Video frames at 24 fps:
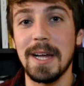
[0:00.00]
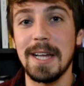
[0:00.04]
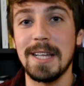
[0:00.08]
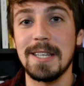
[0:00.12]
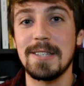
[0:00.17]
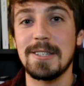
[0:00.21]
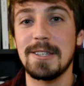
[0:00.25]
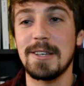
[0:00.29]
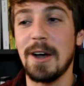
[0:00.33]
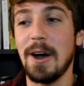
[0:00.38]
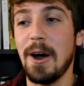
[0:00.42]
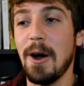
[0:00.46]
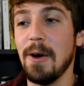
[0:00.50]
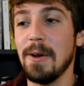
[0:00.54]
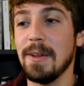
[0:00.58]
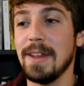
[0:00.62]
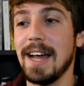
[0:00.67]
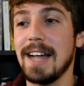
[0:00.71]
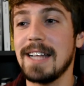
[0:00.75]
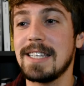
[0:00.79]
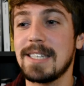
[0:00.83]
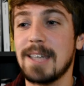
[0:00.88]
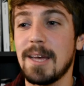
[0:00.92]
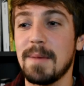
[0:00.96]
And so
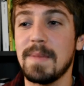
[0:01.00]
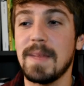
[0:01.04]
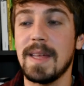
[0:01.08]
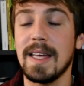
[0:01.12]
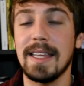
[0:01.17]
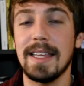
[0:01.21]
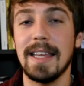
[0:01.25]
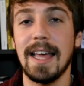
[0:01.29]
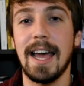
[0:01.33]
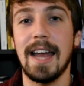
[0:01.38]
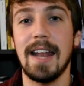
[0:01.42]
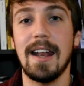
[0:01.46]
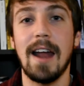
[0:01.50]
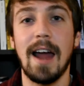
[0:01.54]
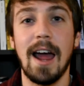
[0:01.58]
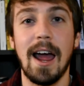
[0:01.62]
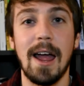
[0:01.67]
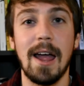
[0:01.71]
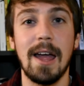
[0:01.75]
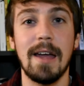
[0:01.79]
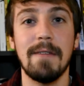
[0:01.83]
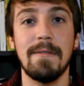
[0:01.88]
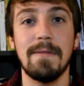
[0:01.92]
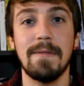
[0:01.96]
that's something that
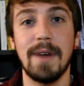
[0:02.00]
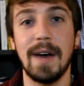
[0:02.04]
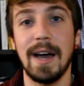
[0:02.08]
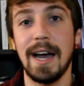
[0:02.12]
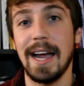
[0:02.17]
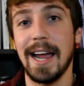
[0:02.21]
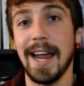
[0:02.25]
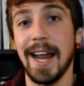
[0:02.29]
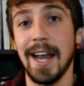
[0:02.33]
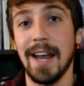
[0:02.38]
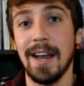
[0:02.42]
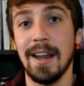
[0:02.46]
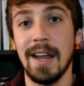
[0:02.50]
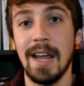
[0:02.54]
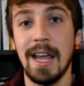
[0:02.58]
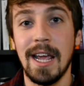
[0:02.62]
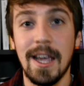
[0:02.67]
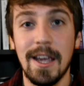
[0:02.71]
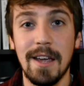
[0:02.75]
I find